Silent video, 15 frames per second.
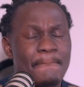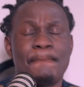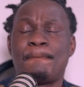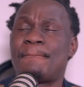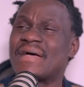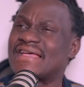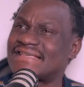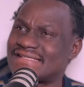
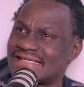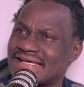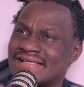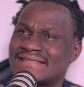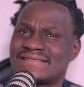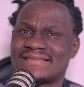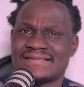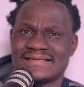
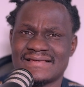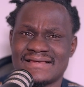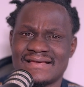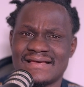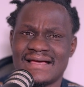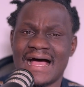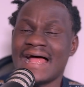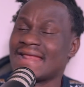patience,
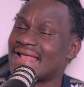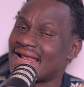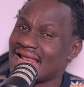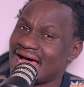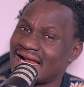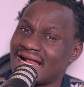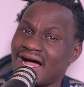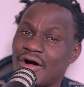and they
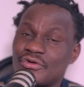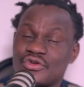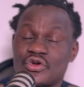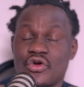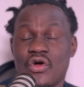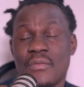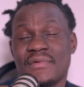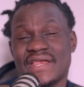learn how to
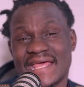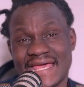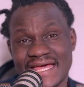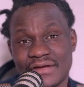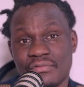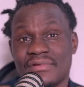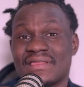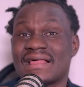
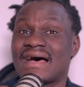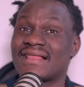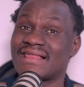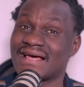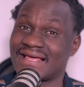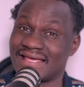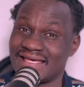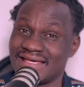communicate with other
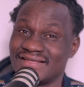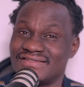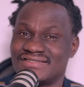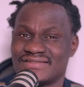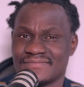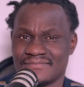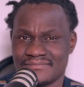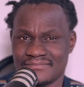kids,
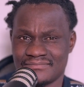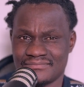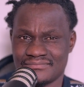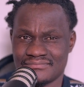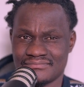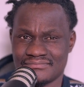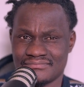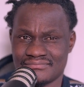
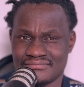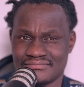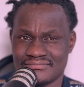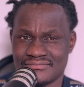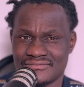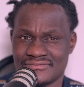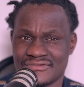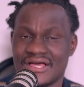
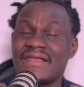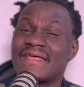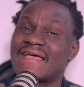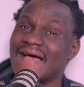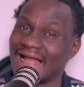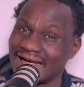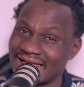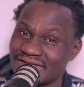
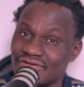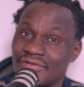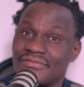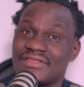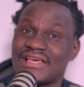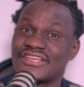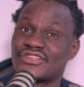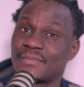regardless of
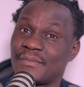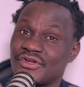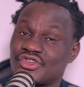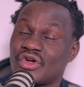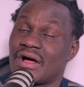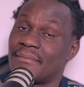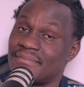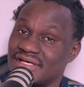their special
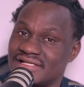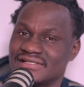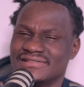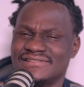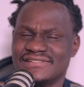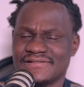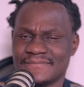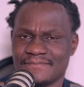
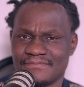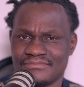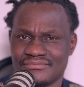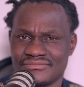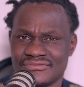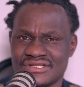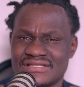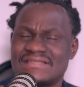ability.
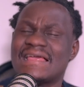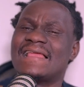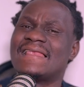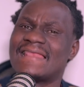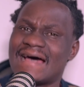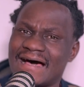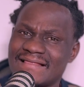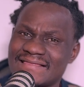They
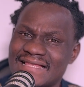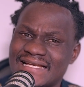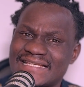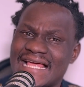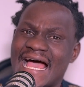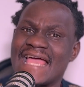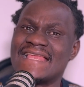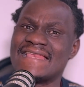learn that
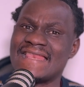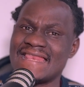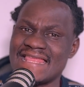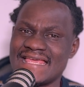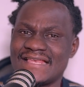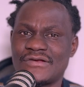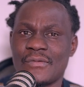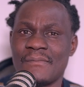I
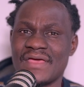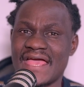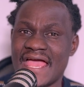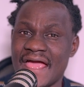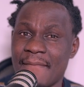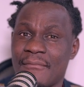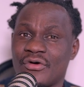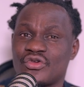need to be
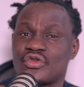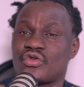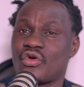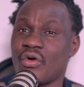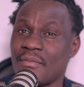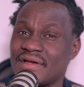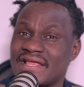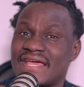able to
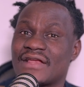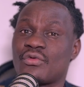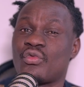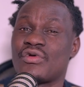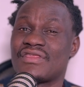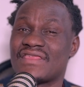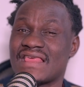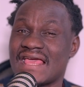communicate with
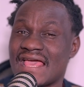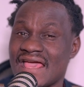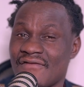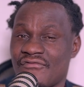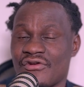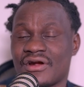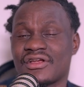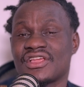
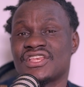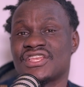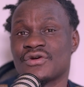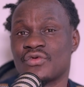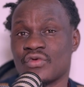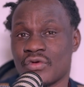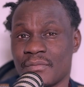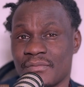everyone in the
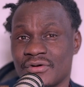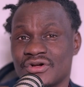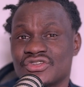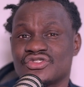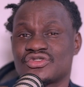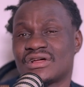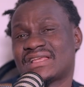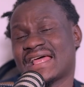group
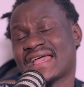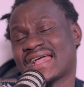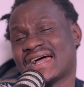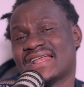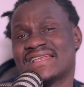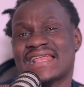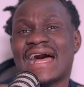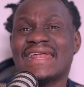so that I
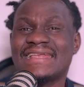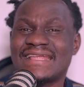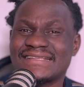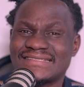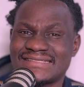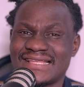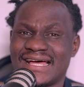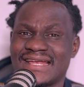can
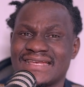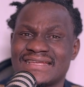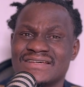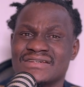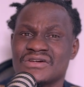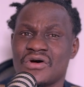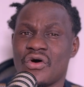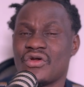understand,
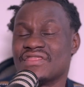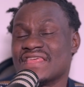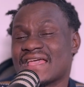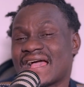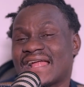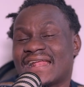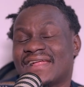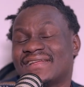or they
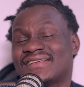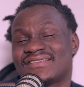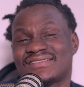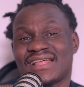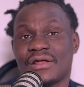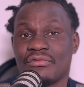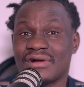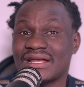can
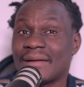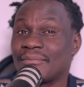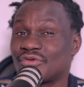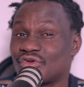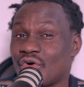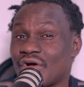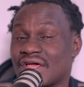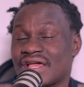understand what I'm
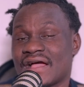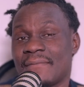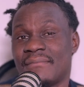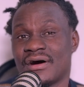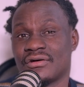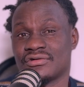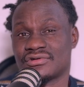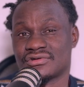talking
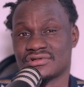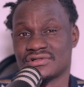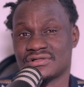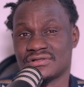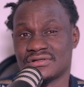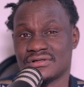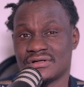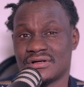about,
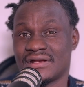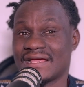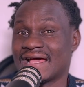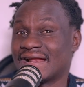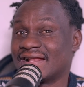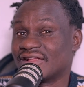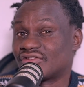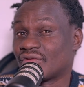
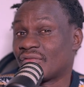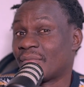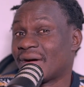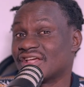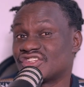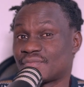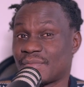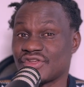regardless of my
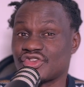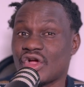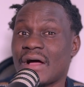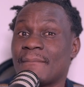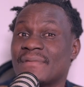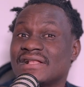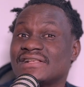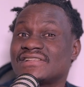special
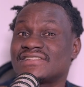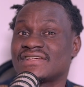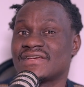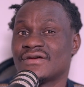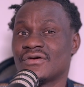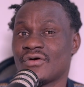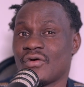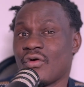ability,
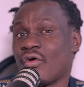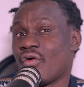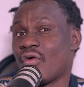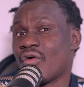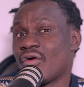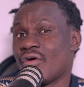or